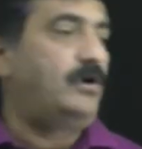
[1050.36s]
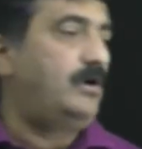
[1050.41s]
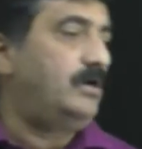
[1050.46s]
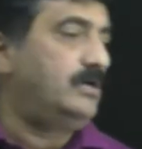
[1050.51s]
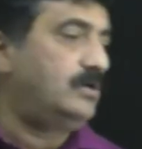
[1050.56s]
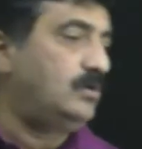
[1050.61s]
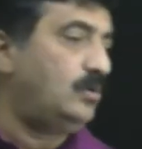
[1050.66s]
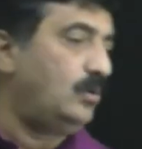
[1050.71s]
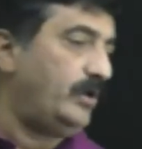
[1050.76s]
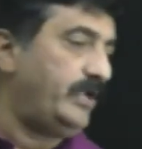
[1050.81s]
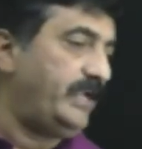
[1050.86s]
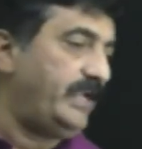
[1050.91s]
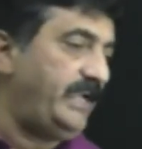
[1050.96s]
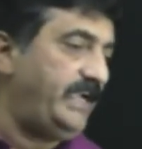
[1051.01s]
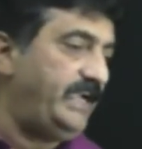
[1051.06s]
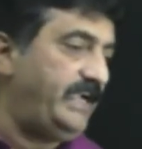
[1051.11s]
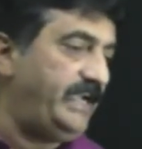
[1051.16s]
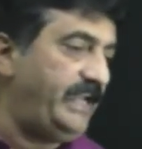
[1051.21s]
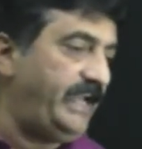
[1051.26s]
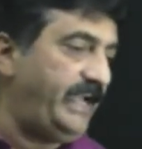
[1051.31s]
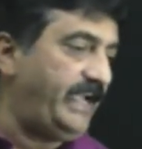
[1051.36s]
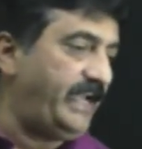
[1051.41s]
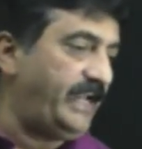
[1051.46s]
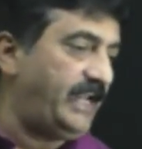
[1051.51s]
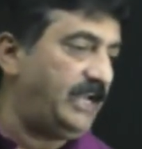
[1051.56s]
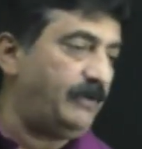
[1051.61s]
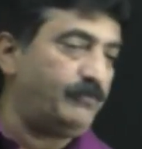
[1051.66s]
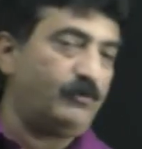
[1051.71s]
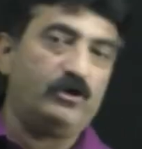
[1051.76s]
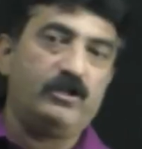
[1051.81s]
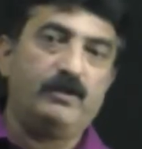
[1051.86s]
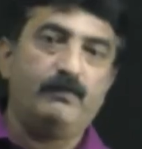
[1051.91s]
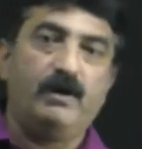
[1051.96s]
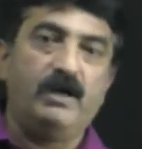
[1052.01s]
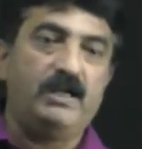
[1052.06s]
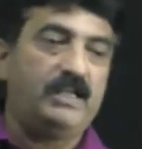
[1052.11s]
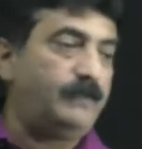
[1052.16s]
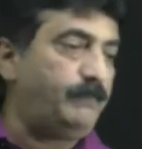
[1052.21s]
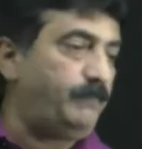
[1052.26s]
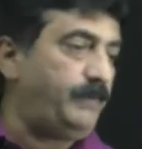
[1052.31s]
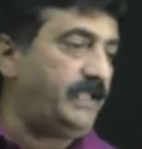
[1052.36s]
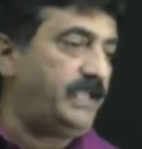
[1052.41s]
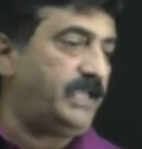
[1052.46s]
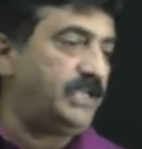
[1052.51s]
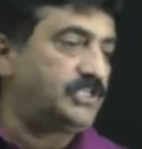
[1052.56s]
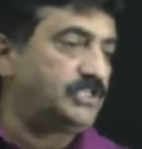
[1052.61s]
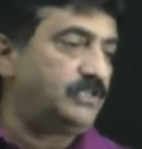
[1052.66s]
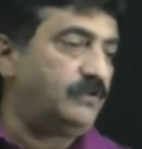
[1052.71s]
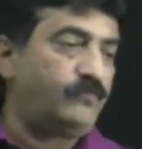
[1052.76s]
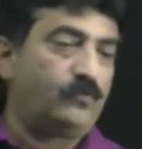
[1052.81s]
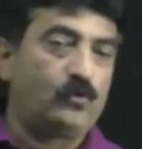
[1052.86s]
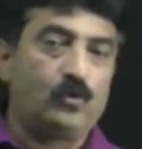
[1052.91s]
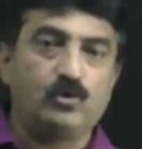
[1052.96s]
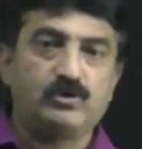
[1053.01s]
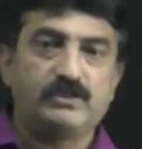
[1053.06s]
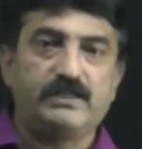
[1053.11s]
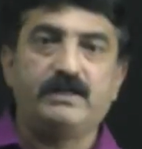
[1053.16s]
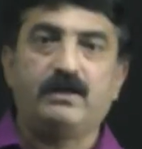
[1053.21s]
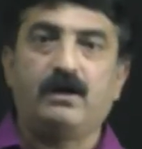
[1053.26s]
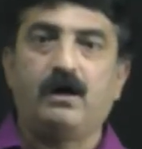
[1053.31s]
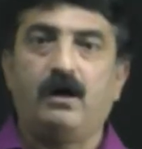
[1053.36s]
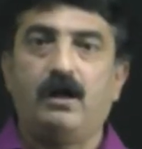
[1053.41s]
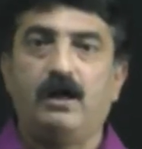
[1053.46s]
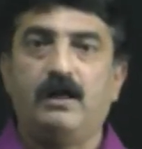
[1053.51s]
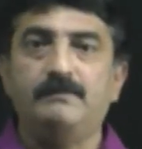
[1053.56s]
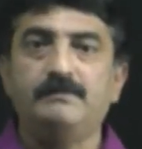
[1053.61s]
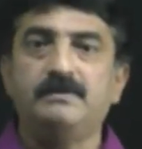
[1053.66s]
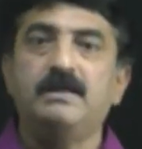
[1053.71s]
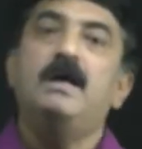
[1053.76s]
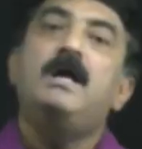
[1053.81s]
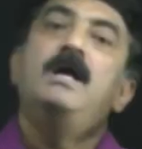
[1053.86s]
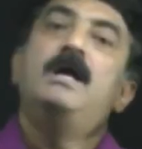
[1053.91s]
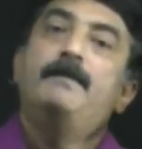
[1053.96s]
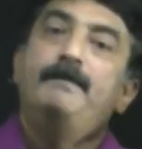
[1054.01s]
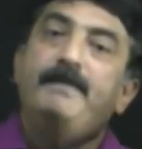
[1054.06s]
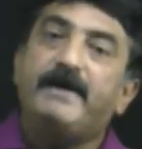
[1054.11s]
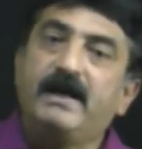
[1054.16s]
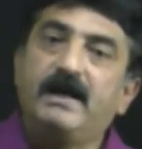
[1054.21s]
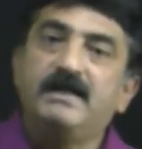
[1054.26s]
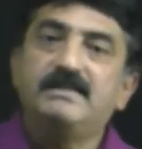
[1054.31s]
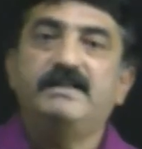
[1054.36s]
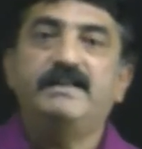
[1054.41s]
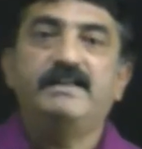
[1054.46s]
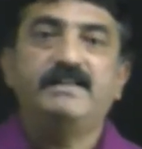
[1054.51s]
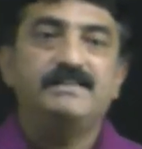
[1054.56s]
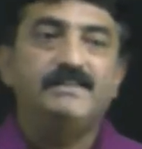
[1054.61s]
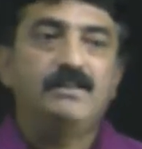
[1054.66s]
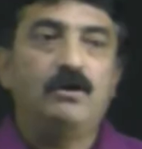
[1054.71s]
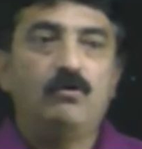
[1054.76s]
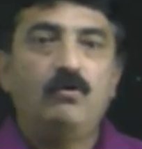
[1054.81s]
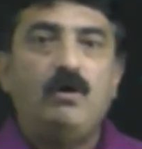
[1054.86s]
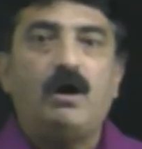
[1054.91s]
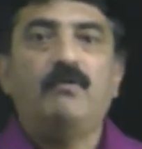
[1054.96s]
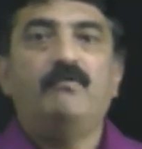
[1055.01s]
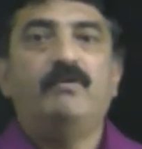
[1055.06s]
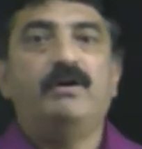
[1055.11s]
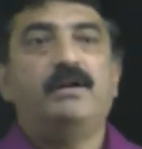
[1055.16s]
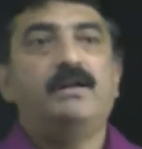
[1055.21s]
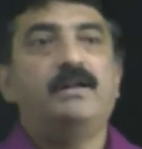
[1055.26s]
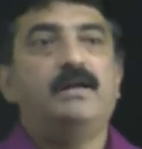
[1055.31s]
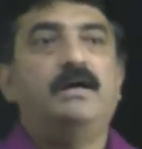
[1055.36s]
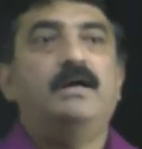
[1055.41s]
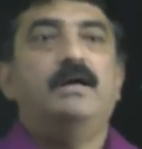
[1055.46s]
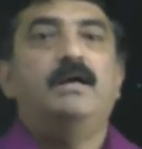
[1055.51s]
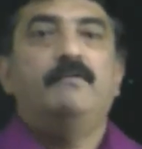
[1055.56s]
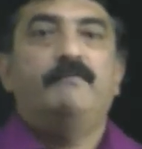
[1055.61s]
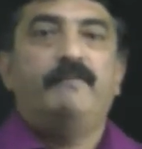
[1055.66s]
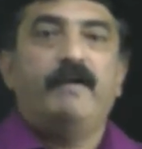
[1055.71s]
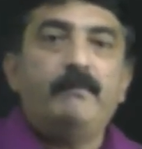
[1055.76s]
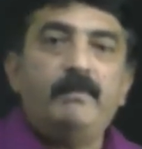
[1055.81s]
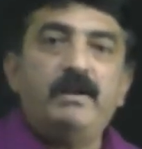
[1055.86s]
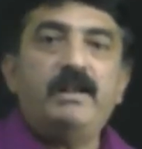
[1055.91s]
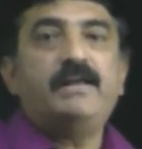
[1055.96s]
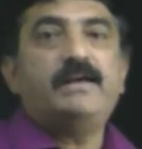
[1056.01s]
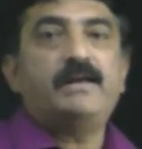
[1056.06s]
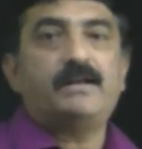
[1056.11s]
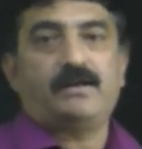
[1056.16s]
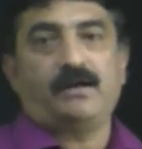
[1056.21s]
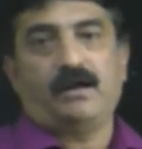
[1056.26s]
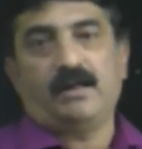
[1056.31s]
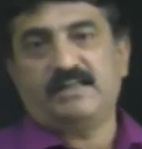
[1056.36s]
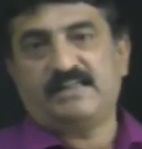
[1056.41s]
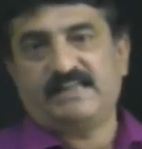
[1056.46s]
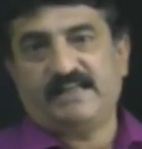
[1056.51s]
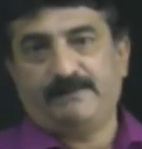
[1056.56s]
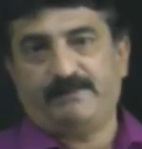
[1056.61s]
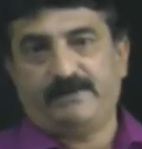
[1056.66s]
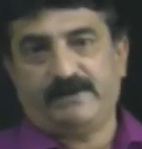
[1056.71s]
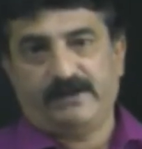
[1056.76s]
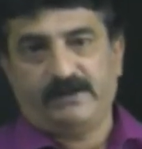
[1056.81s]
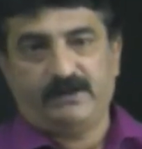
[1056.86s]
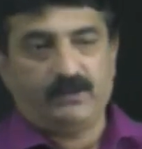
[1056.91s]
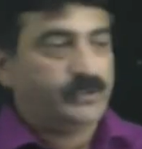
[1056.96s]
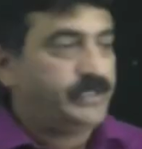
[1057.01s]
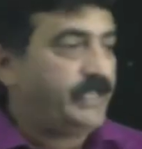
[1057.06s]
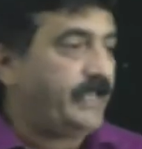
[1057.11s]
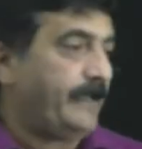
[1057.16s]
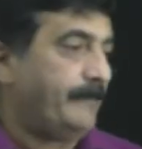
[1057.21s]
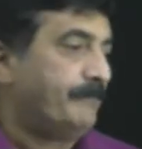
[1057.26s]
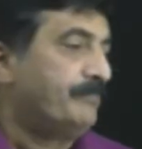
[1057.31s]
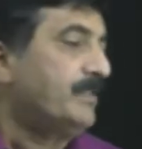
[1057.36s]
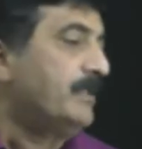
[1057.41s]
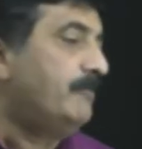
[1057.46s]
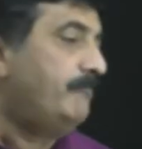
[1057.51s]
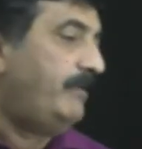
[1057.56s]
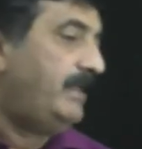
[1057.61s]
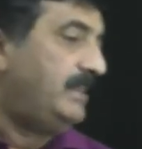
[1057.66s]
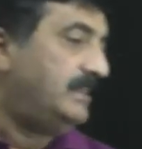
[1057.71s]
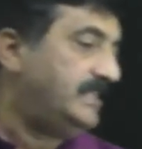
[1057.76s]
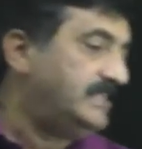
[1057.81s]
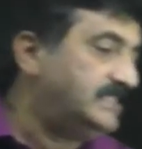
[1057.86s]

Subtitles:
not going in detail about the multiplication of rows and columns because it is now our familiar concept. Okay, well,